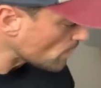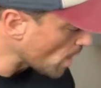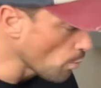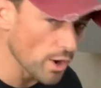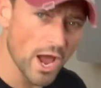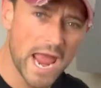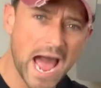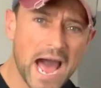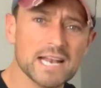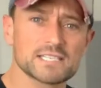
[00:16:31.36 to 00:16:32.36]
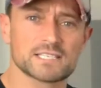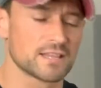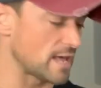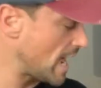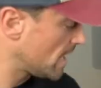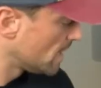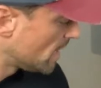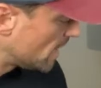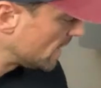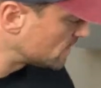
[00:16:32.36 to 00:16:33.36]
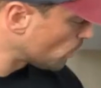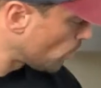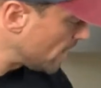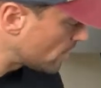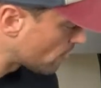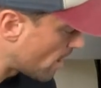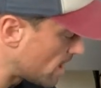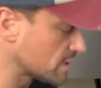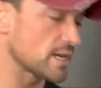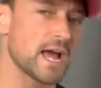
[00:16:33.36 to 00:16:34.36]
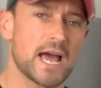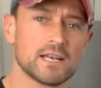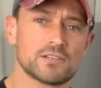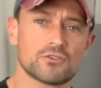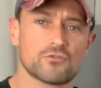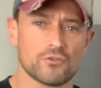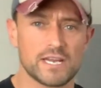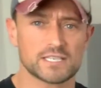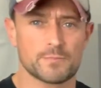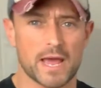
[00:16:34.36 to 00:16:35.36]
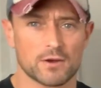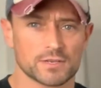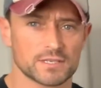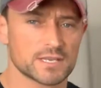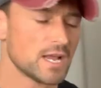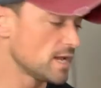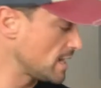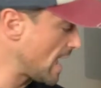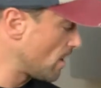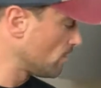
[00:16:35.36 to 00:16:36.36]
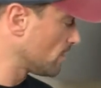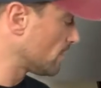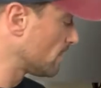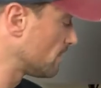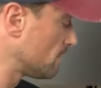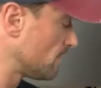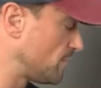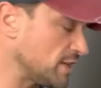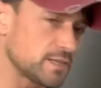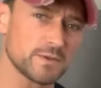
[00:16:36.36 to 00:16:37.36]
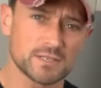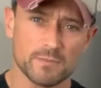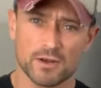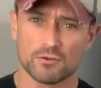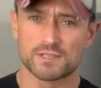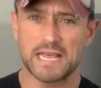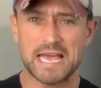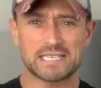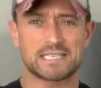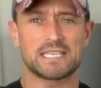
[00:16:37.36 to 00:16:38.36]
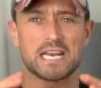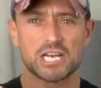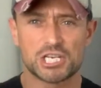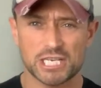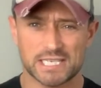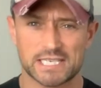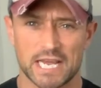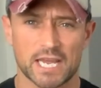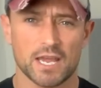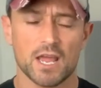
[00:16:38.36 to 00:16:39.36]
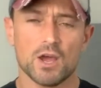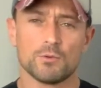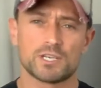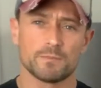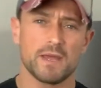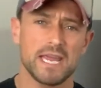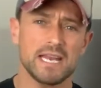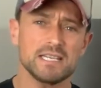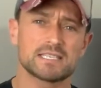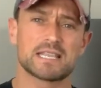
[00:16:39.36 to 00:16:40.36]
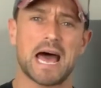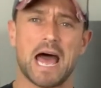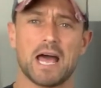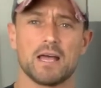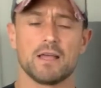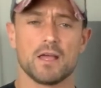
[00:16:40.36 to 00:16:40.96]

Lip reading: what I add to that is wheatgrass and greens powders. Now, vitamins and minerals, they're synergistic, which means that